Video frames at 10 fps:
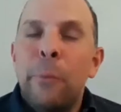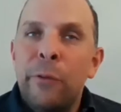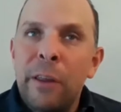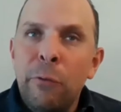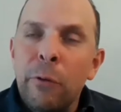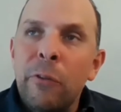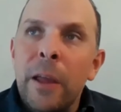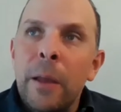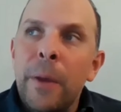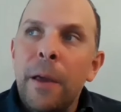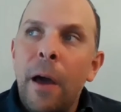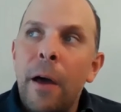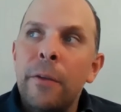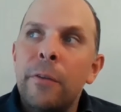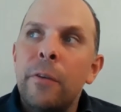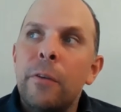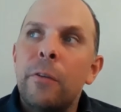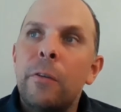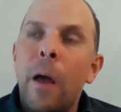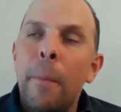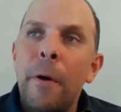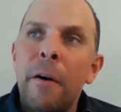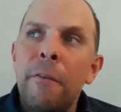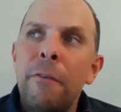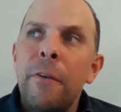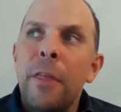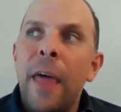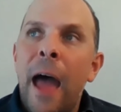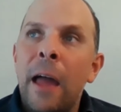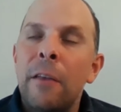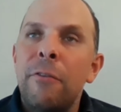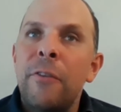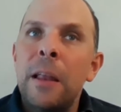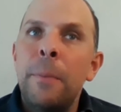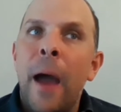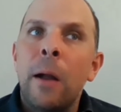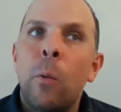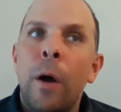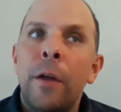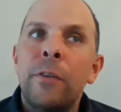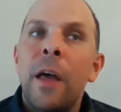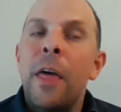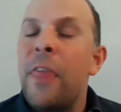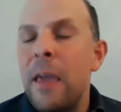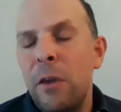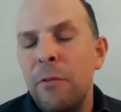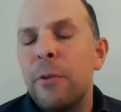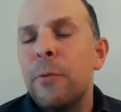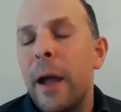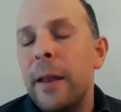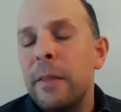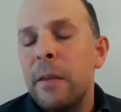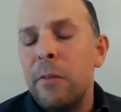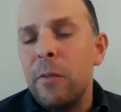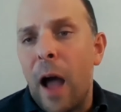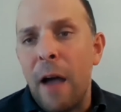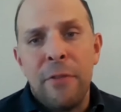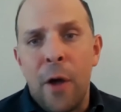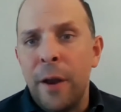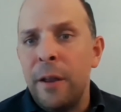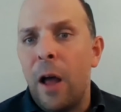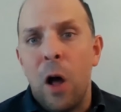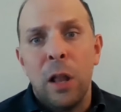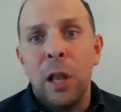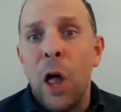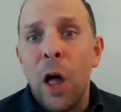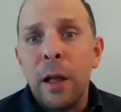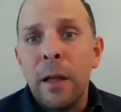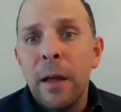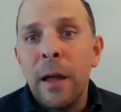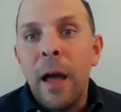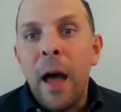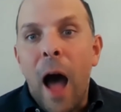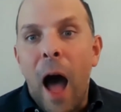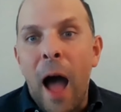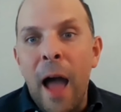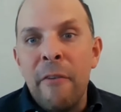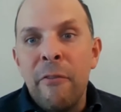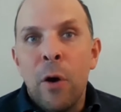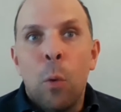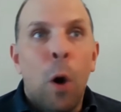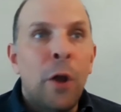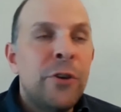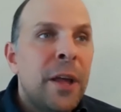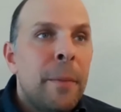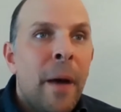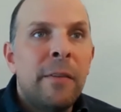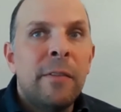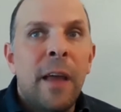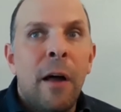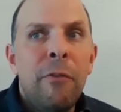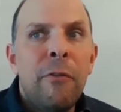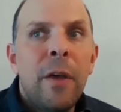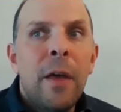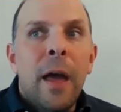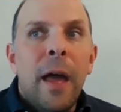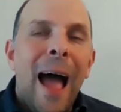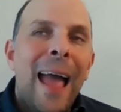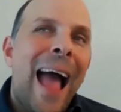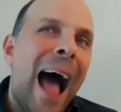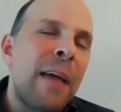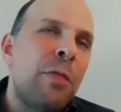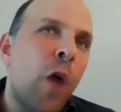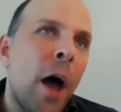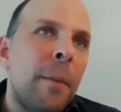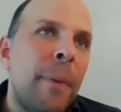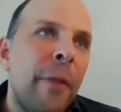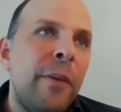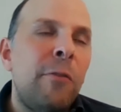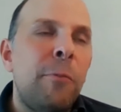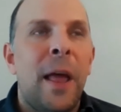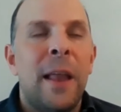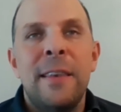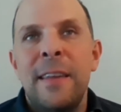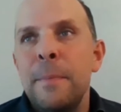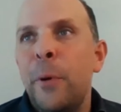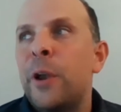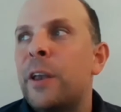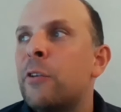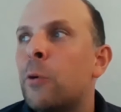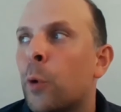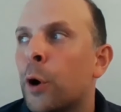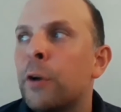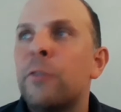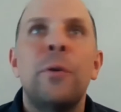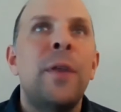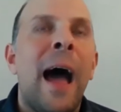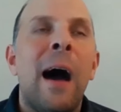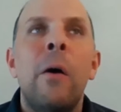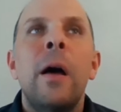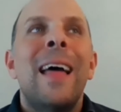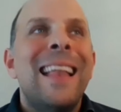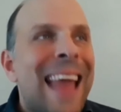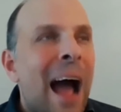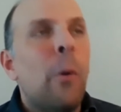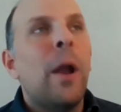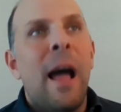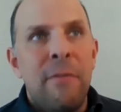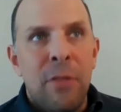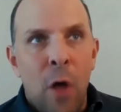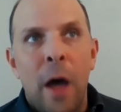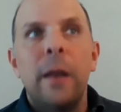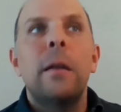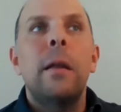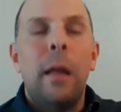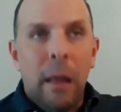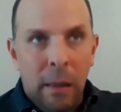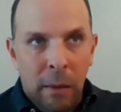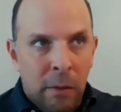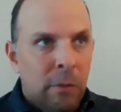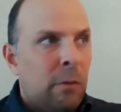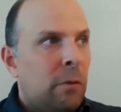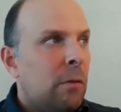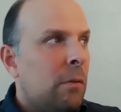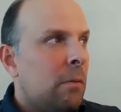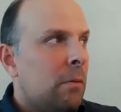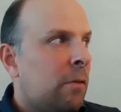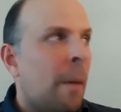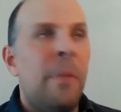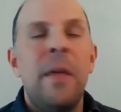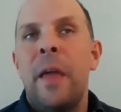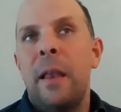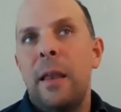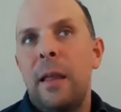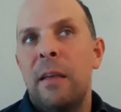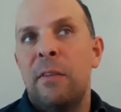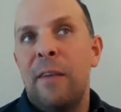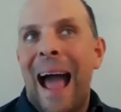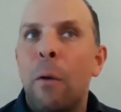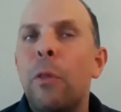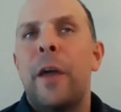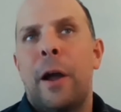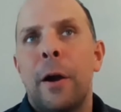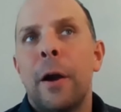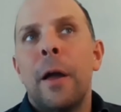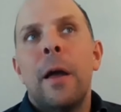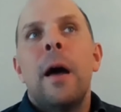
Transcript: it was interesting because some of that feedback was, thank you for writing this. I've thought it all along. I've wondered it myself. I thought about this, but I didn't put it into words. Or now what I've thought is something that is out there.